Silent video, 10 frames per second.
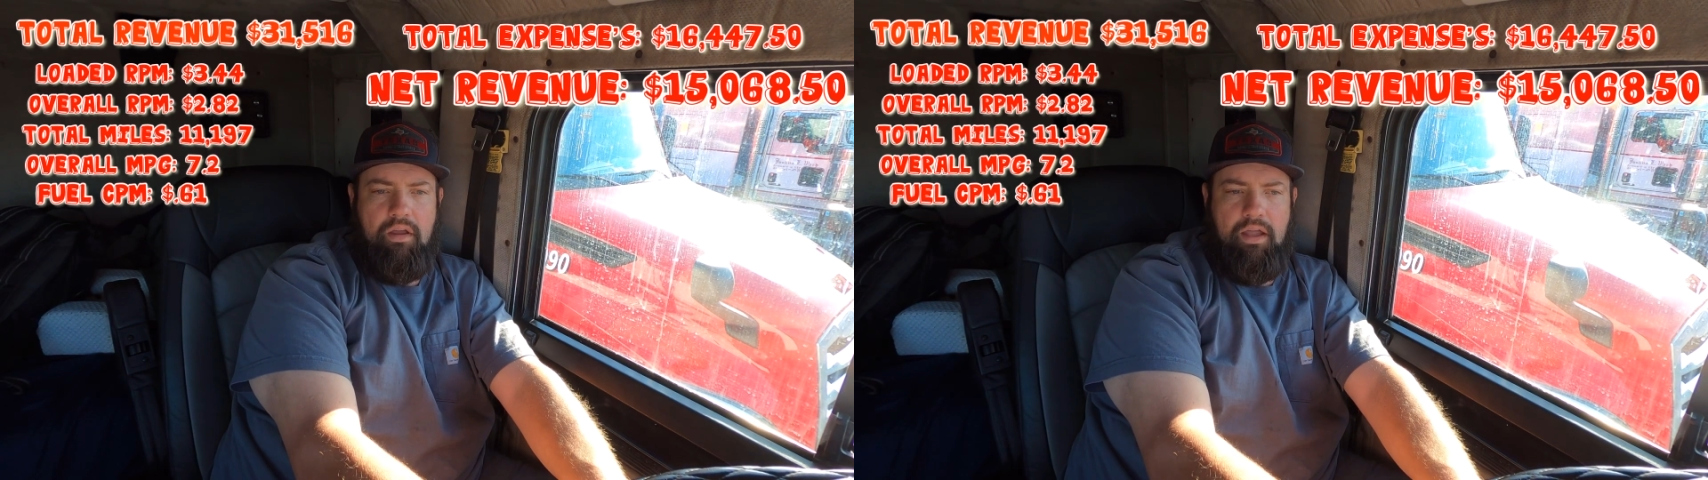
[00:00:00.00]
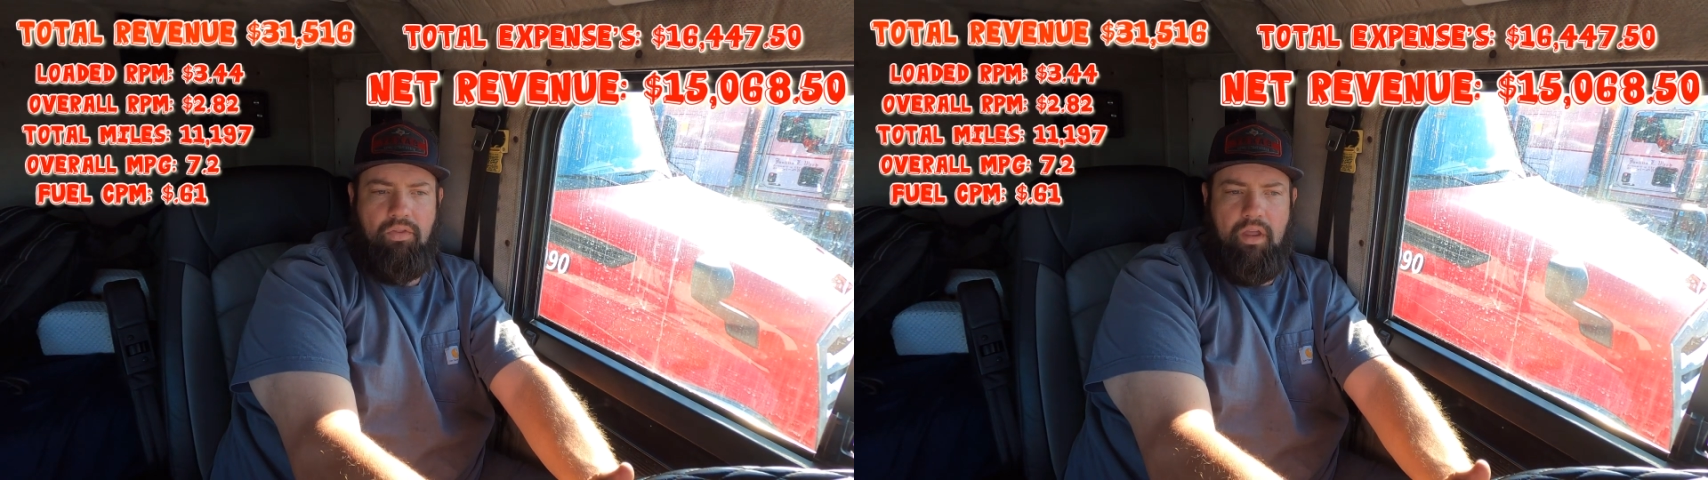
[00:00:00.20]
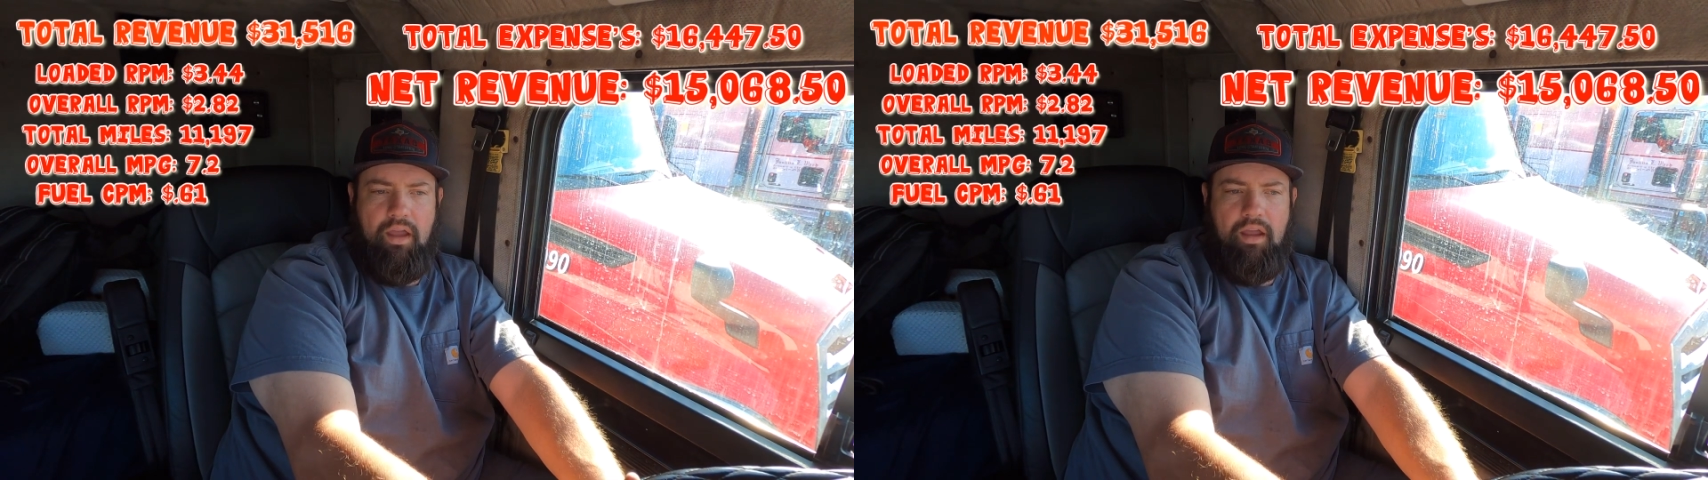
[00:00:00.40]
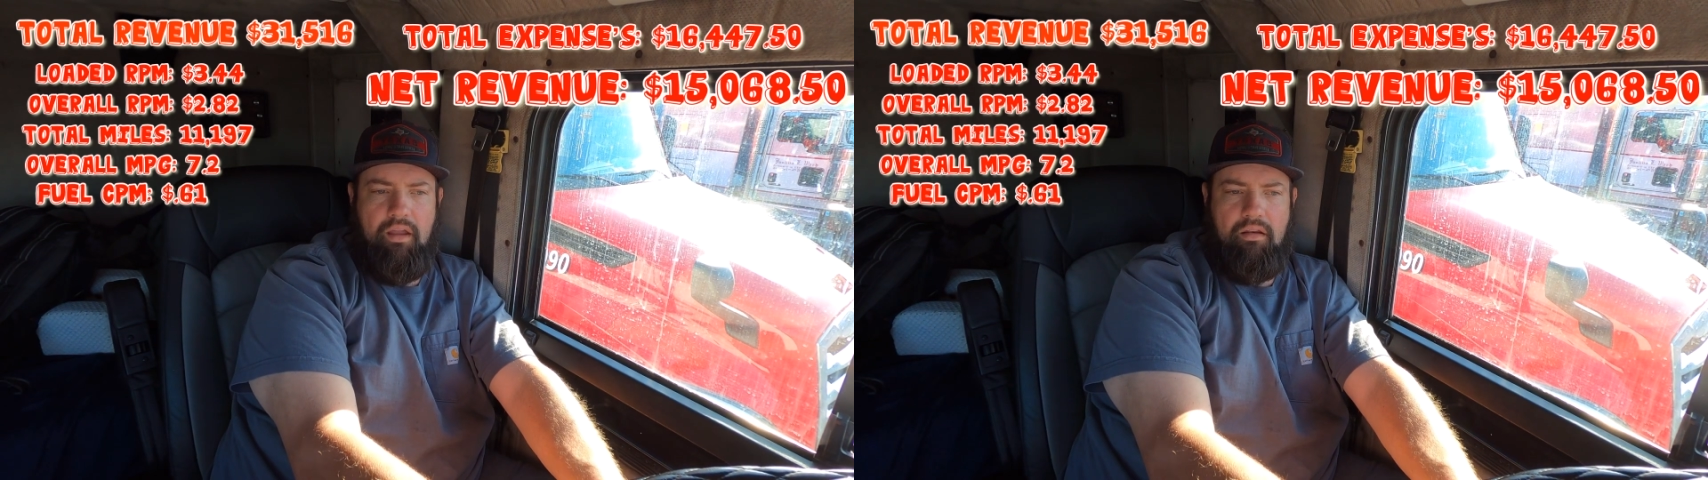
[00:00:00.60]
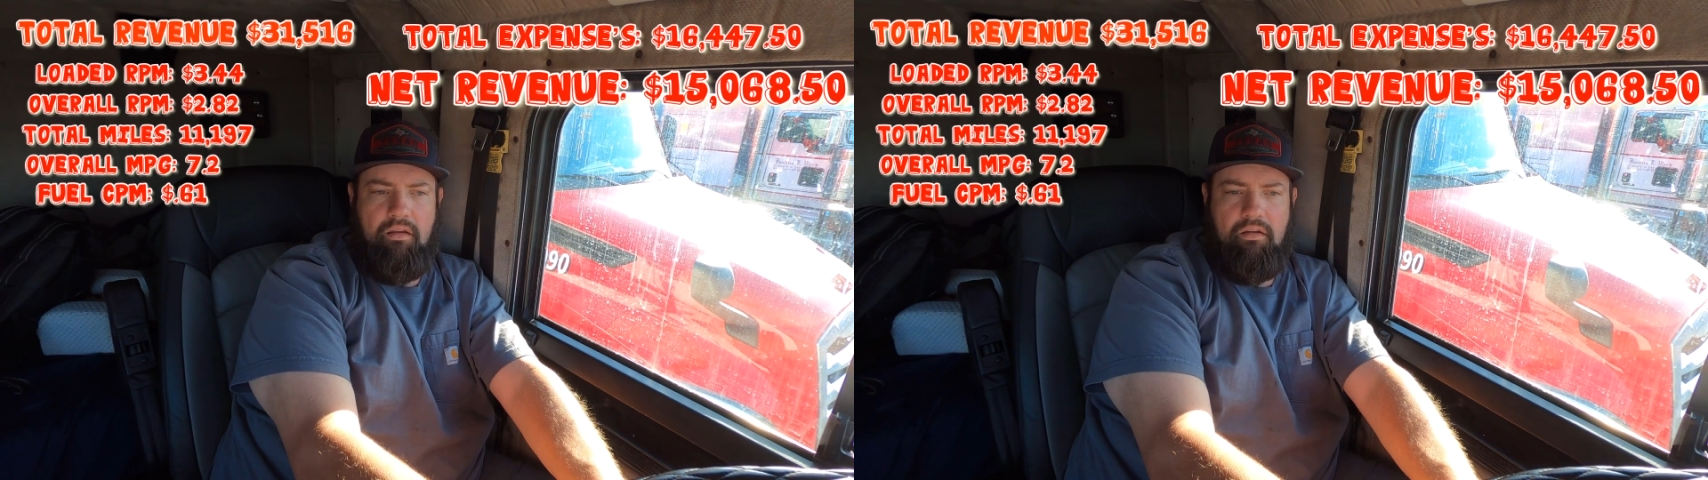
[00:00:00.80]
And
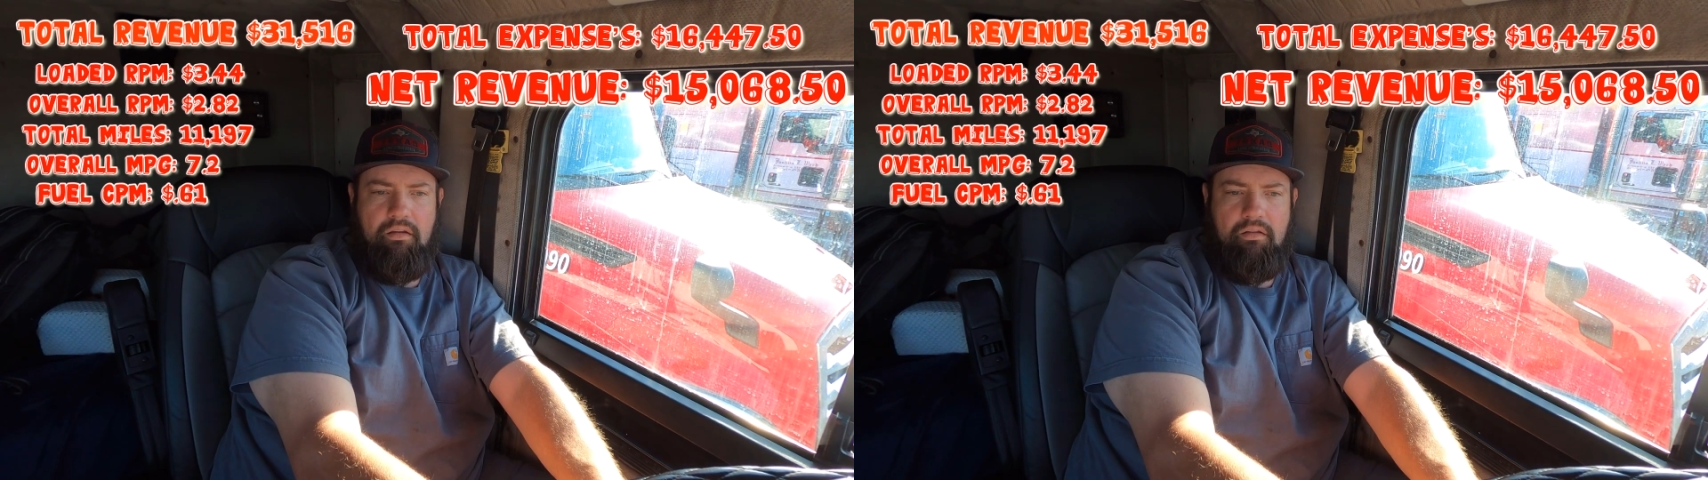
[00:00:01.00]
then